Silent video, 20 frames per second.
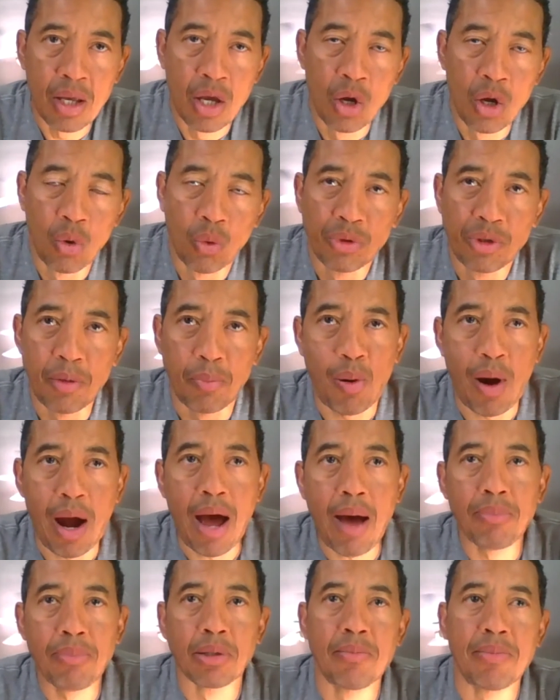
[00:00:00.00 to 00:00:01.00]
The
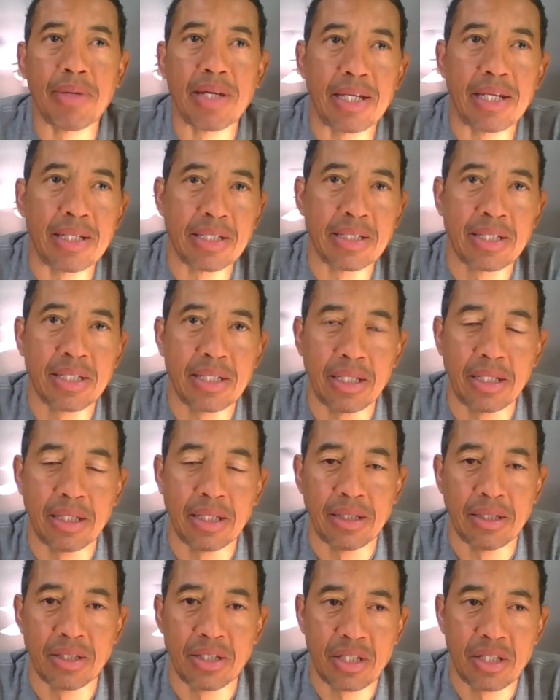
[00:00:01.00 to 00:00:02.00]
problem
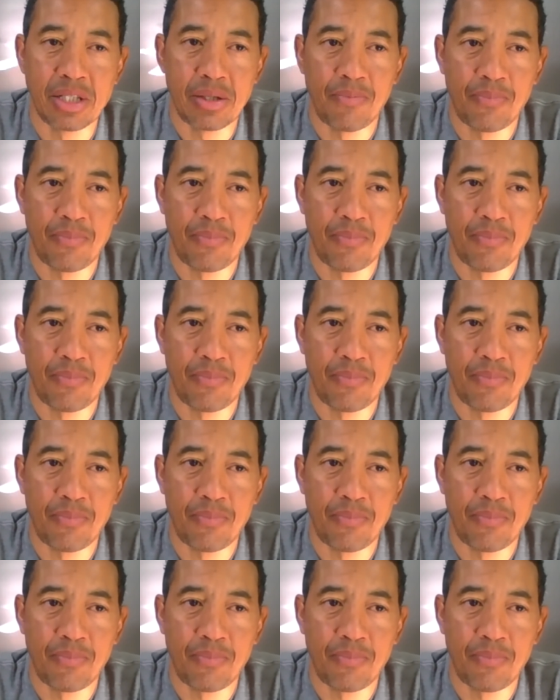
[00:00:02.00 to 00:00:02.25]
is